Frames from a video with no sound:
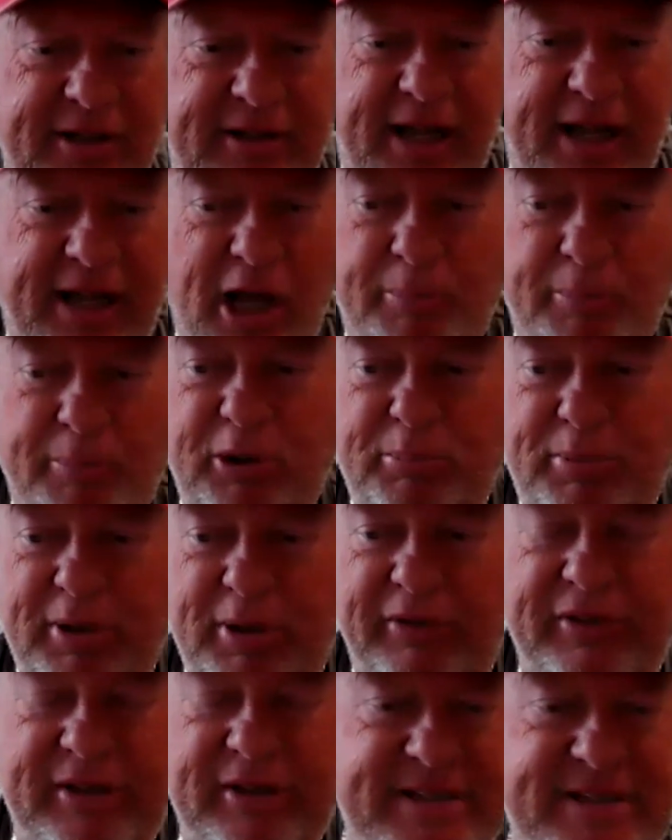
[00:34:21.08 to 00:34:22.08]
to help you
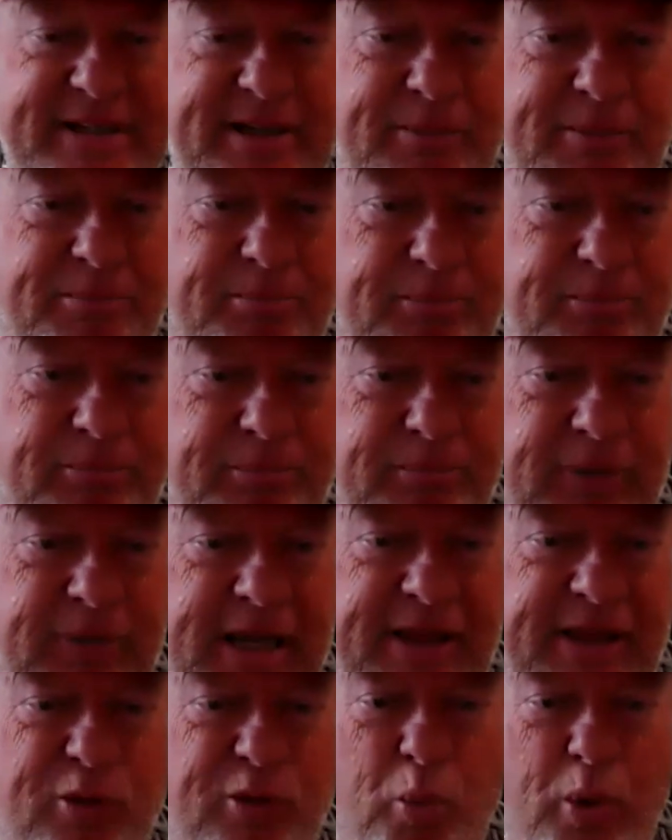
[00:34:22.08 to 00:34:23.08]
build the team
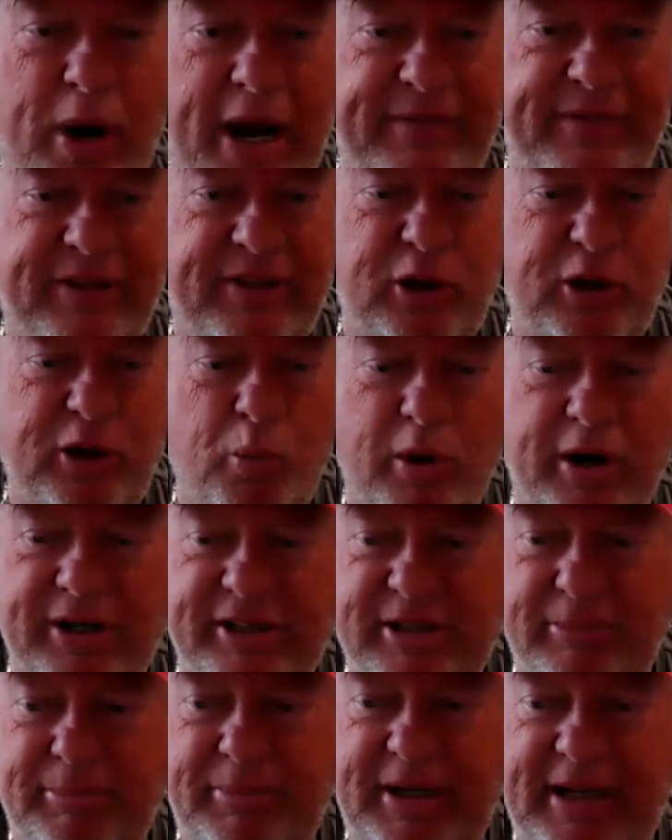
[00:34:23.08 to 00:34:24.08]
in the way that you want
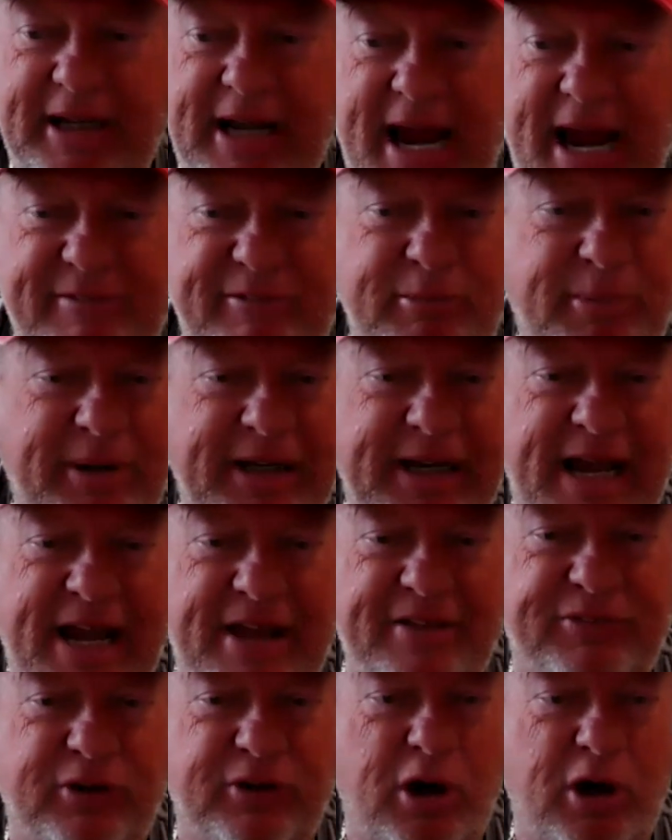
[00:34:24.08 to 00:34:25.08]
it to be. Everybody
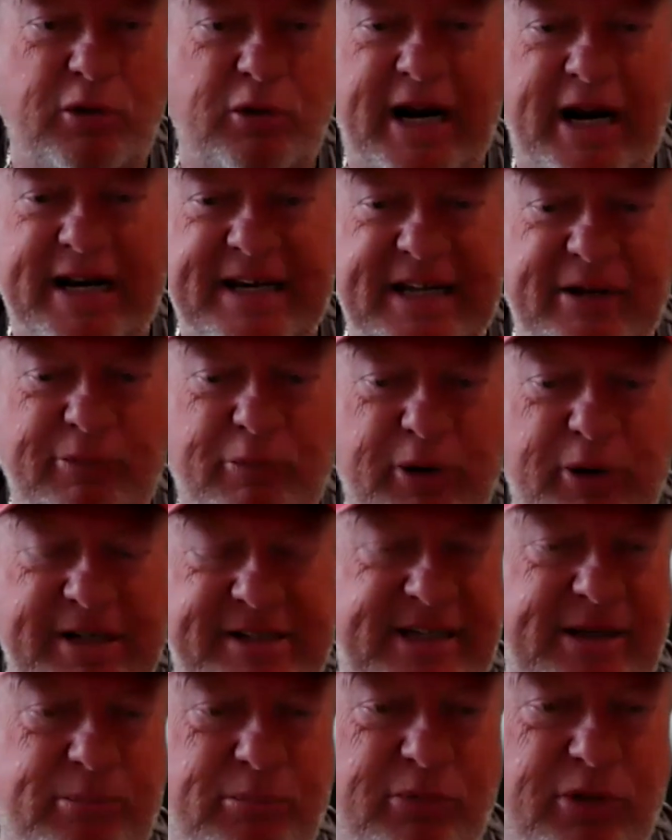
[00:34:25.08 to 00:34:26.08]
has their own idea of what a
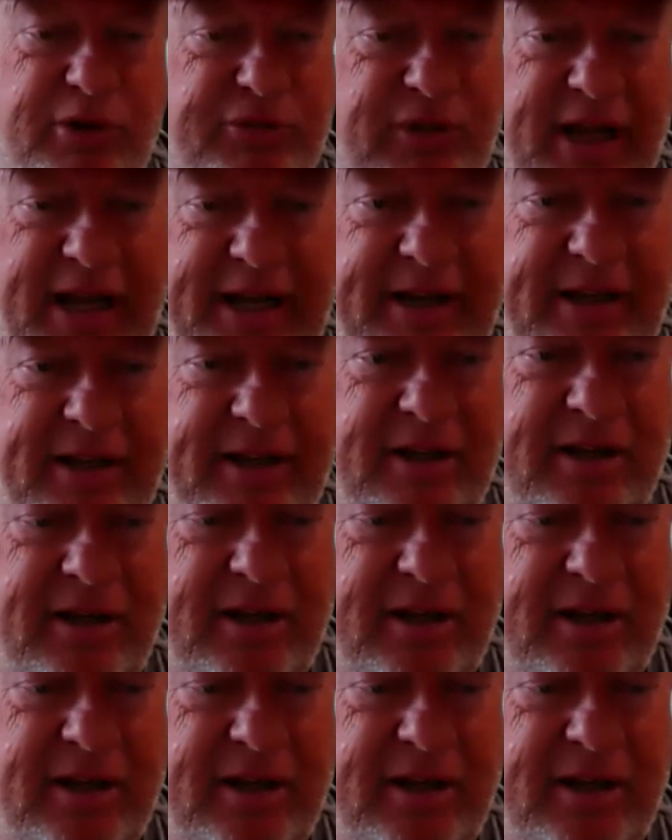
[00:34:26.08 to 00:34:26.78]
team looks like,